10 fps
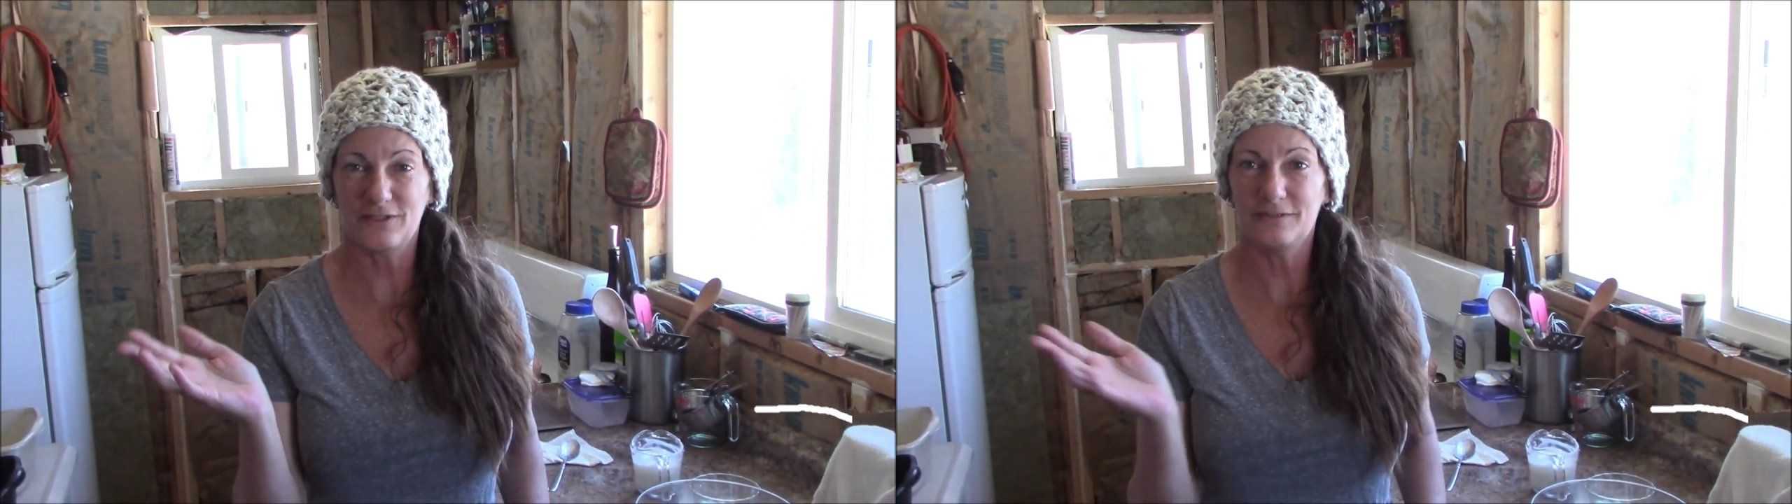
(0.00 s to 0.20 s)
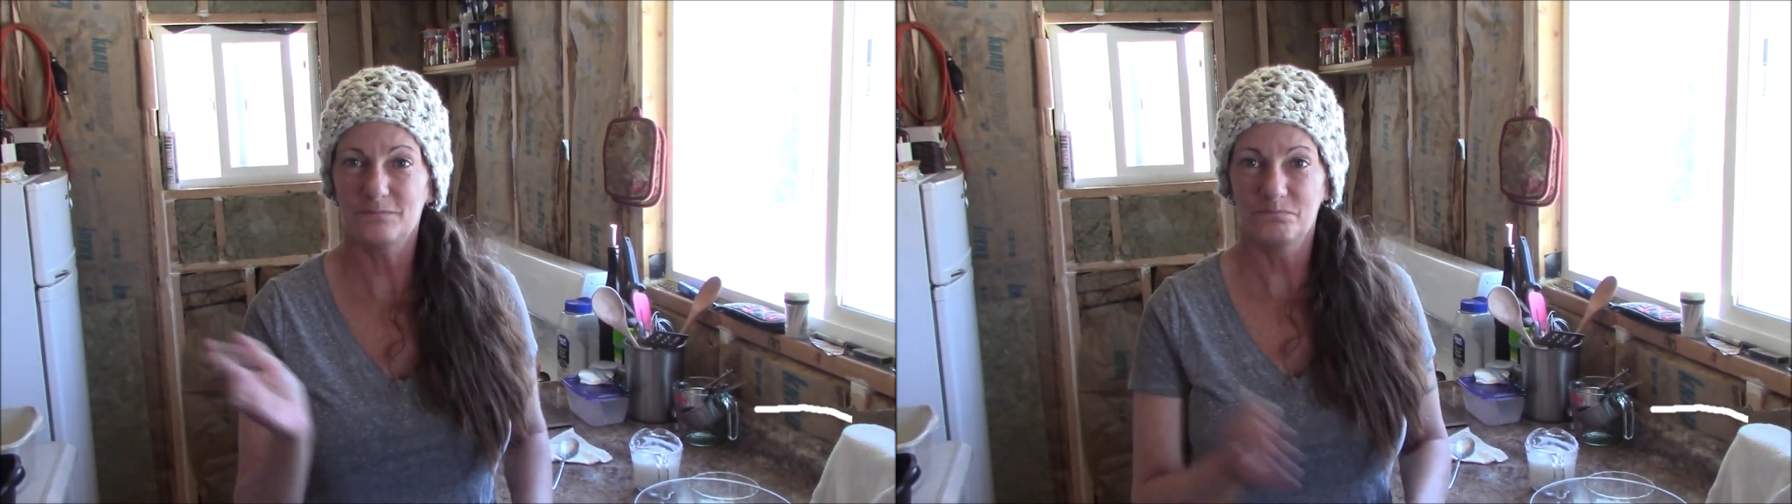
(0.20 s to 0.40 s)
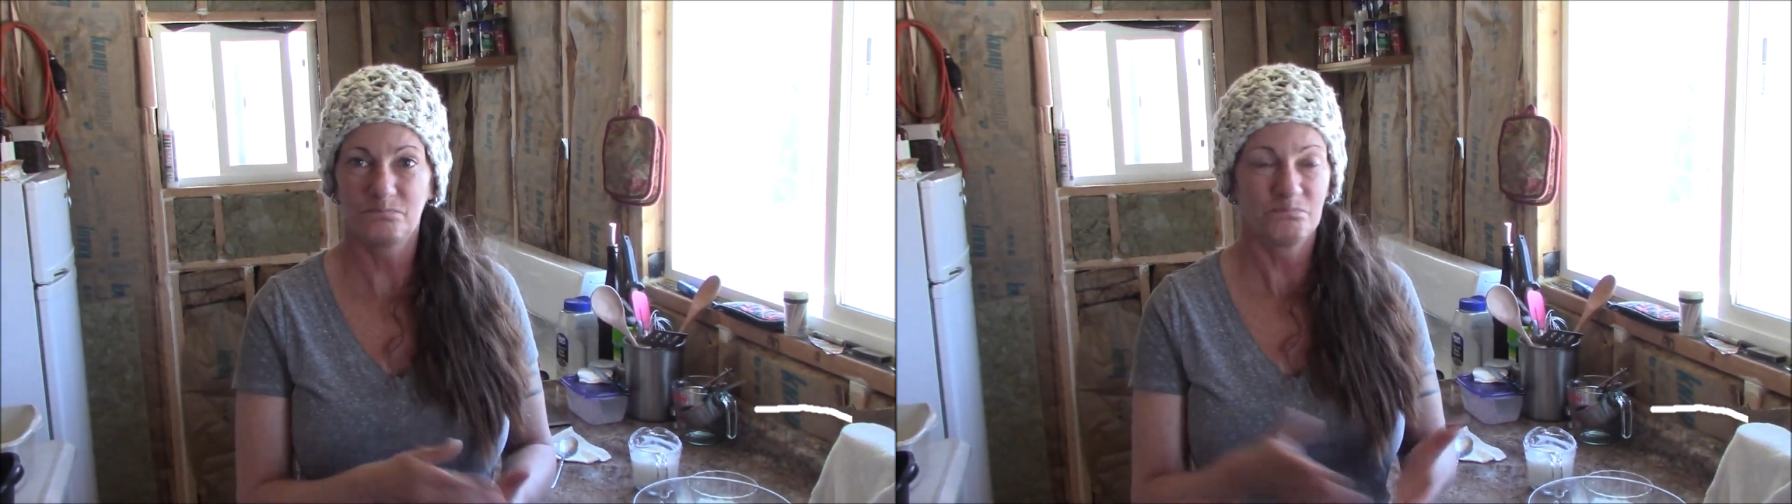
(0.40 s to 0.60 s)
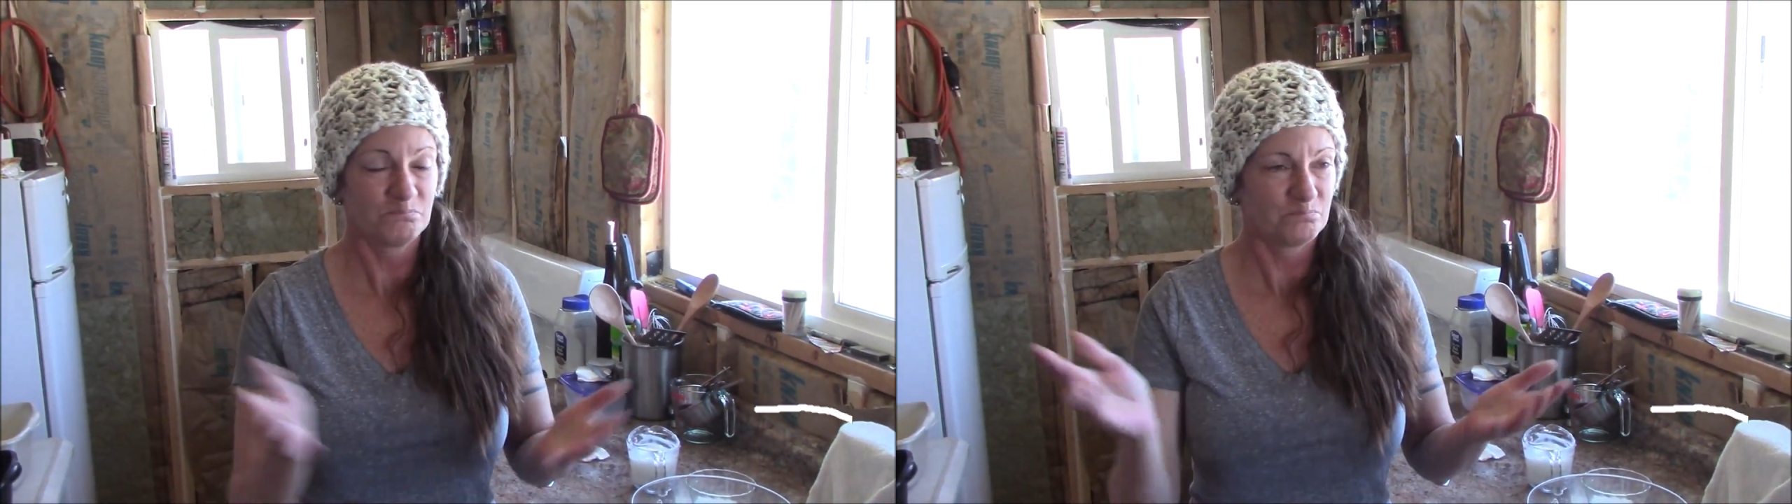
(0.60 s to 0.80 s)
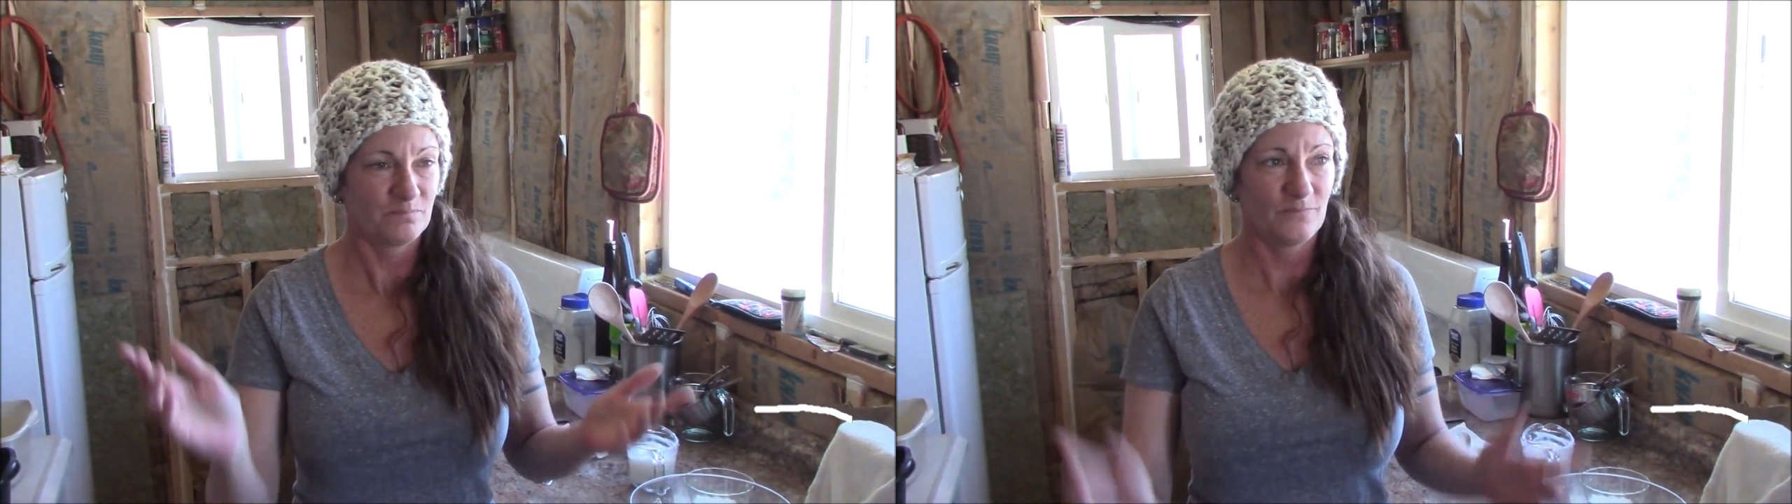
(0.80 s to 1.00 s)
it,
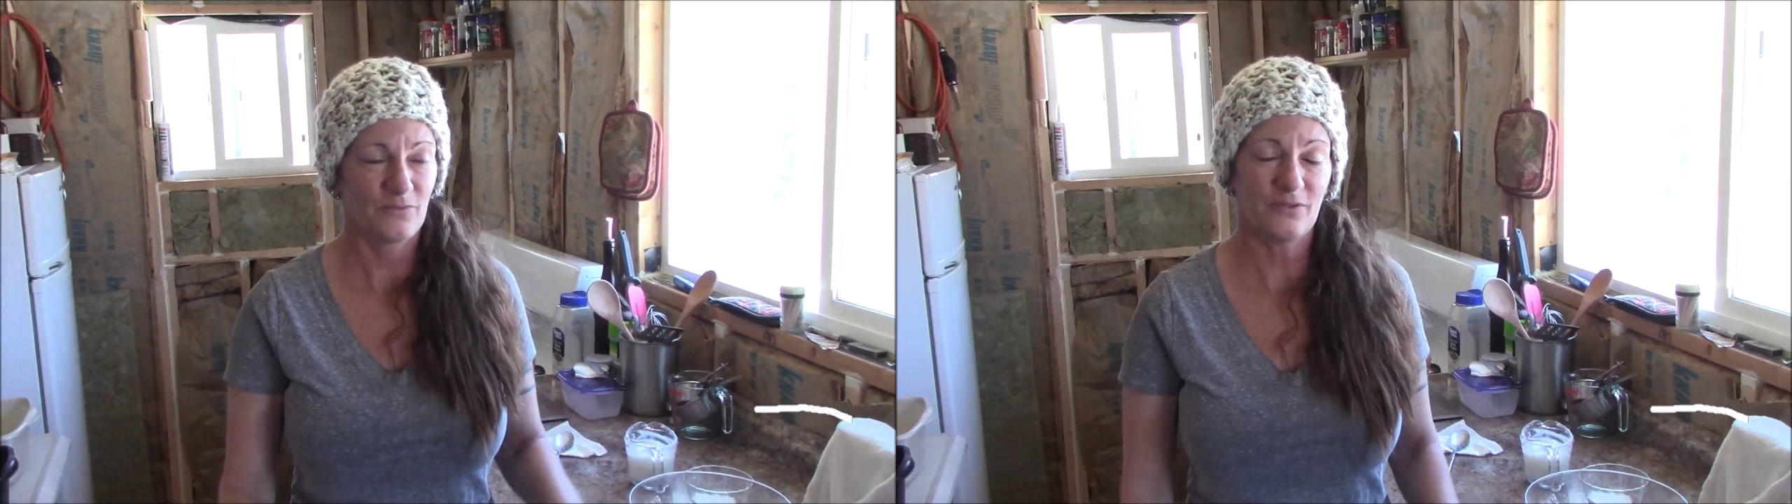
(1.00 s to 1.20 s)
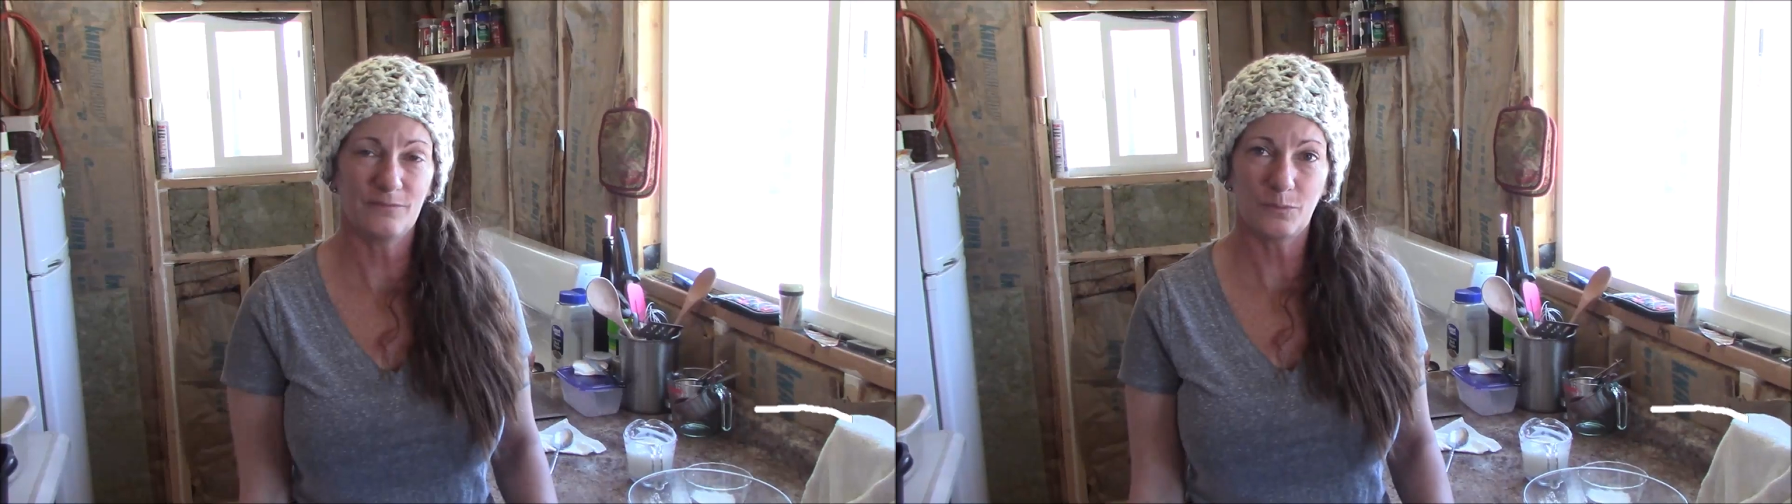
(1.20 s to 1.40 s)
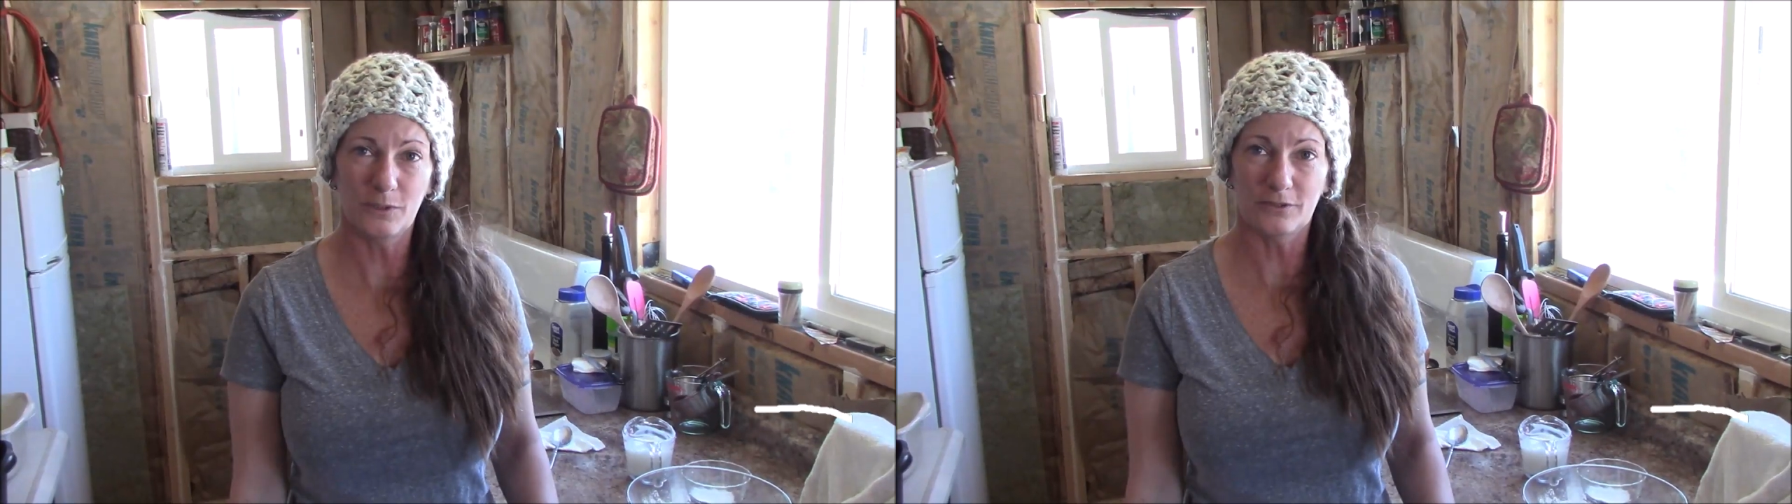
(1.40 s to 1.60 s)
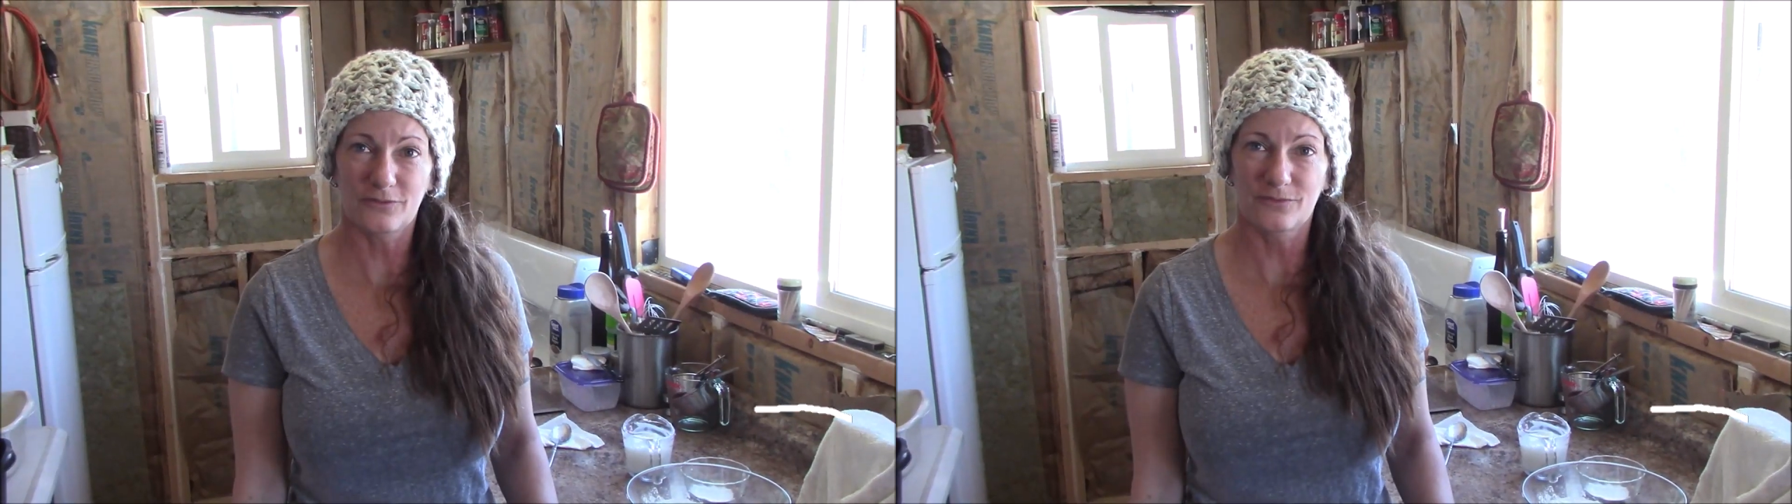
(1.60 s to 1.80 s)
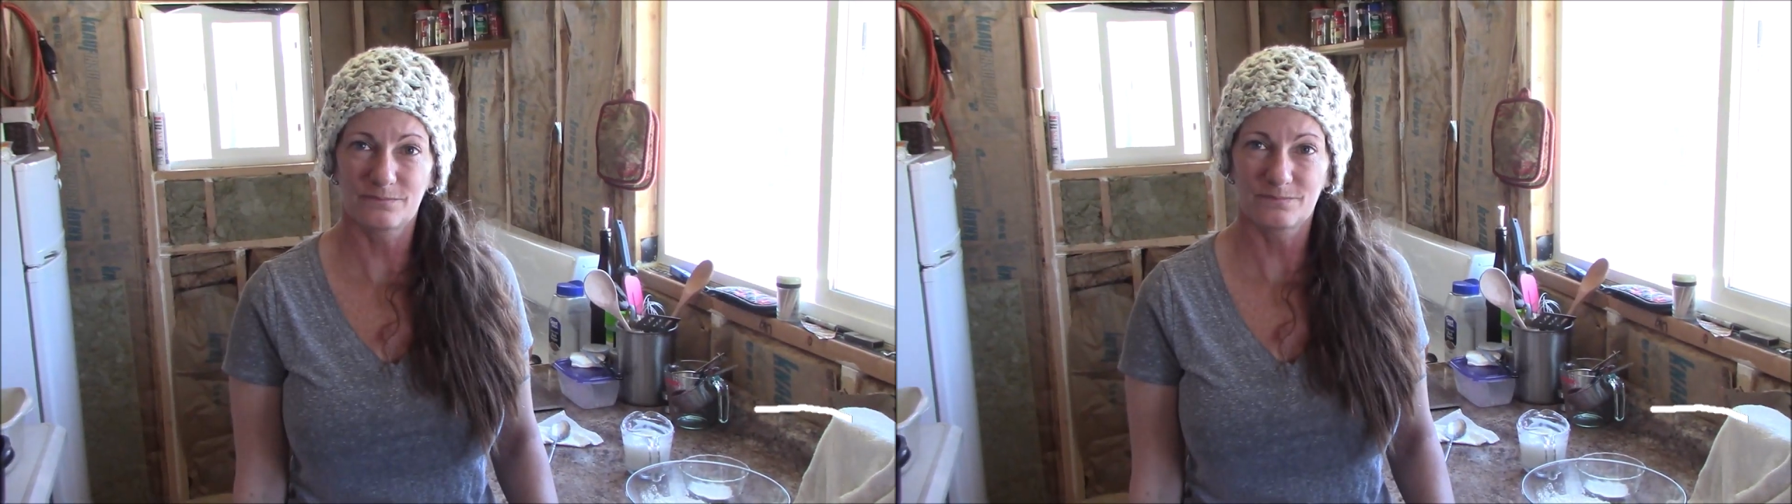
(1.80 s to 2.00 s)
see if it works.